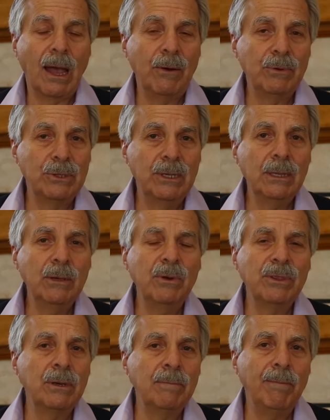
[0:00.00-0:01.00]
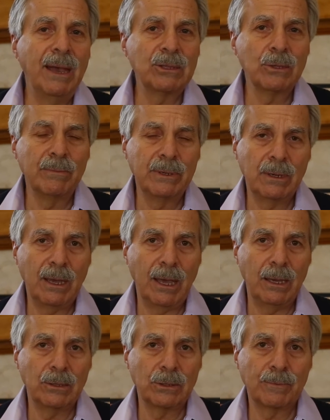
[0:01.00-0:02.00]
I was dealing with an embezzlement
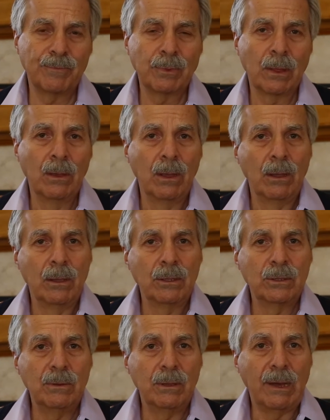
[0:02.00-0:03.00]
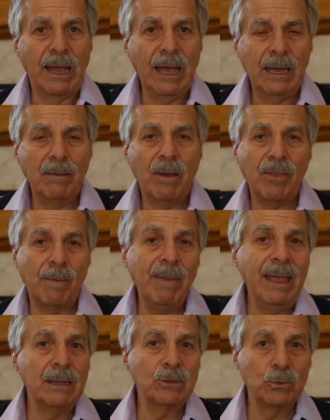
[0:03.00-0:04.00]
case. I had a
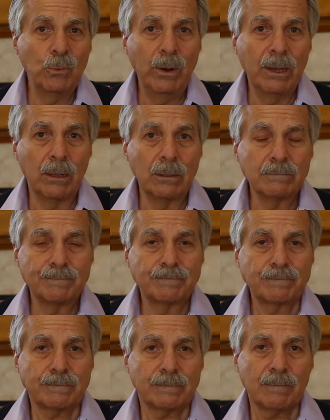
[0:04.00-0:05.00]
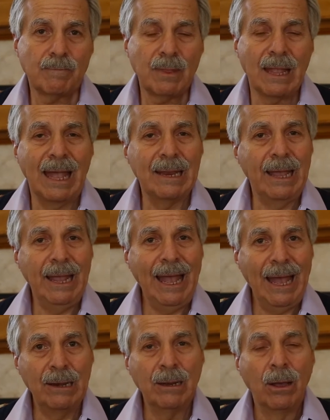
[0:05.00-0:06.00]
man's will, and I
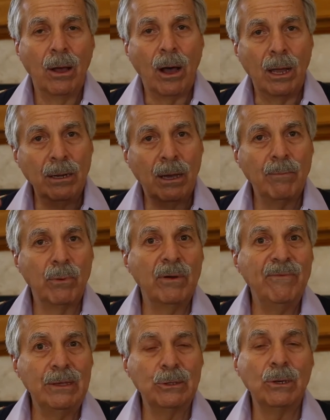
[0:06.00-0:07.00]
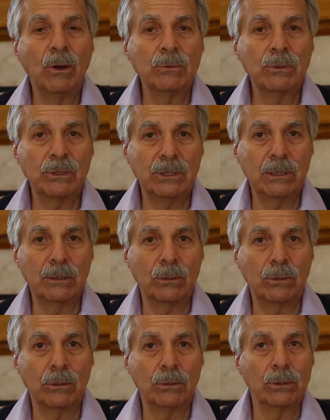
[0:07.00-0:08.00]
had a number of his known
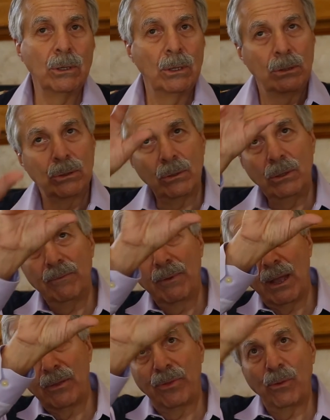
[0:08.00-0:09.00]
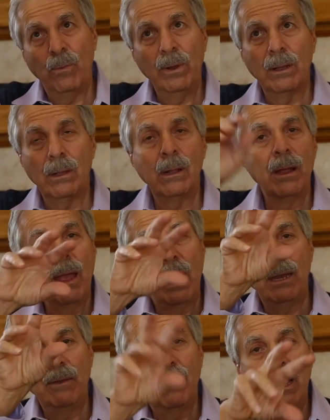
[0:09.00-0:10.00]
signatures. So you've got the will
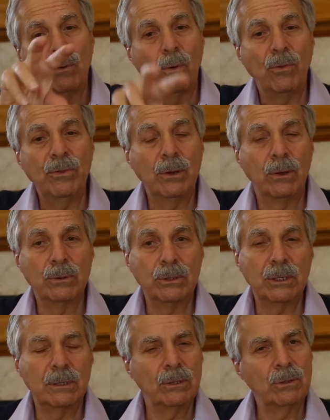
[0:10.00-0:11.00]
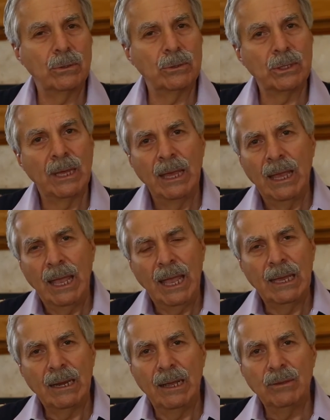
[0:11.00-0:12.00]
and you've got all the known signatures.
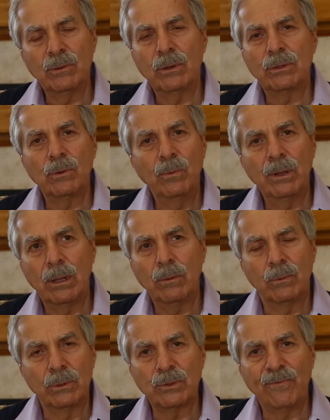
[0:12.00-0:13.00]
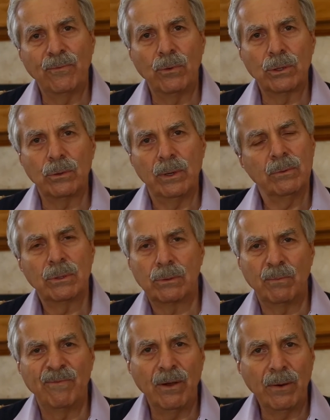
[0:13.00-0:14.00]
And I thought the will was a forgery. It was
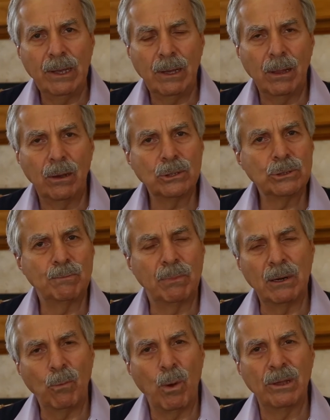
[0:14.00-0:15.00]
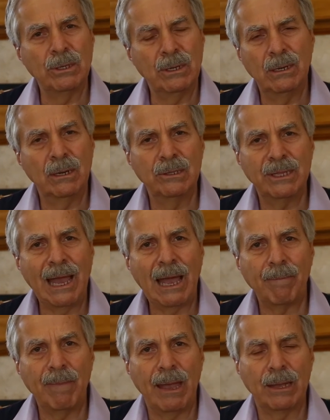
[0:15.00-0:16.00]
very close, but it wasn't an
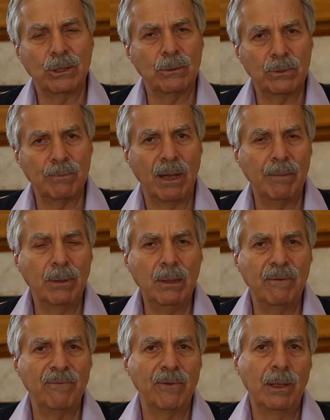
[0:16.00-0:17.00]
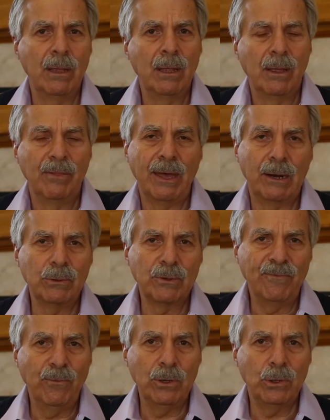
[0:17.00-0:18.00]
exact match. It was my belief that it was
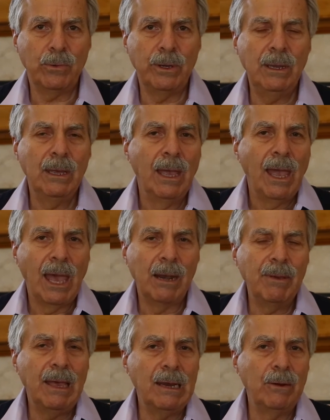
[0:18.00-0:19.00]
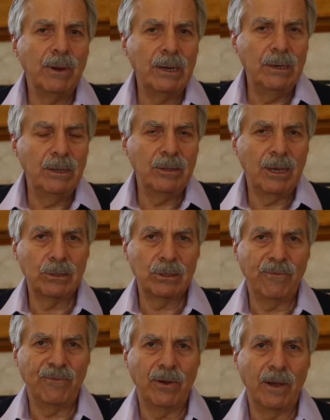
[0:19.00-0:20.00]
a forgery. And I'm getting ready to
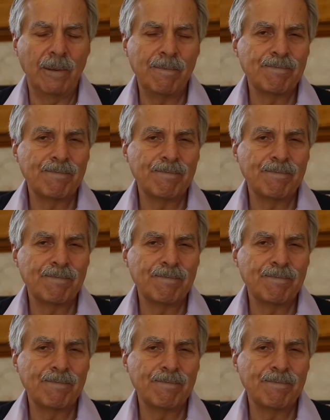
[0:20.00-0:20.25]
testify.